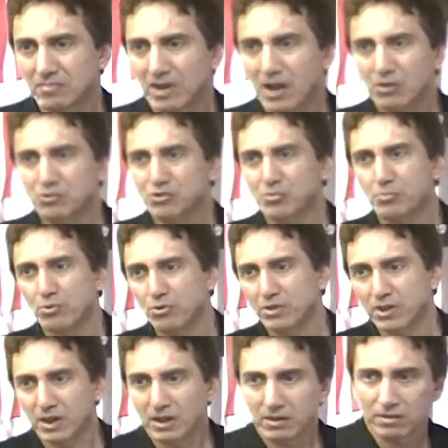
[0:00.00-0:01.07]
I don't
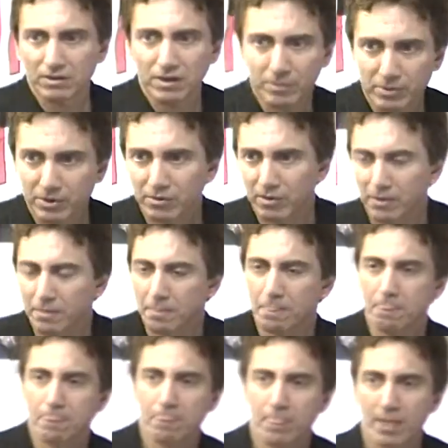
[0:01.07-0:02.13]
support that. Democrat. As a
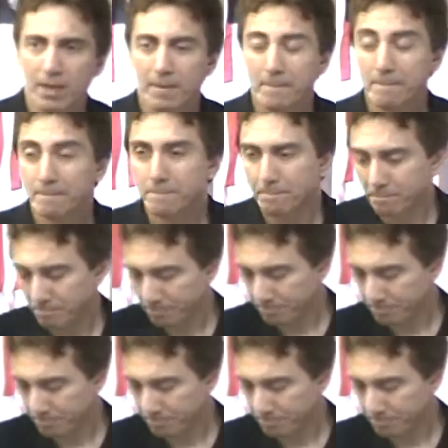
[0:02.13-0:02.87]
short term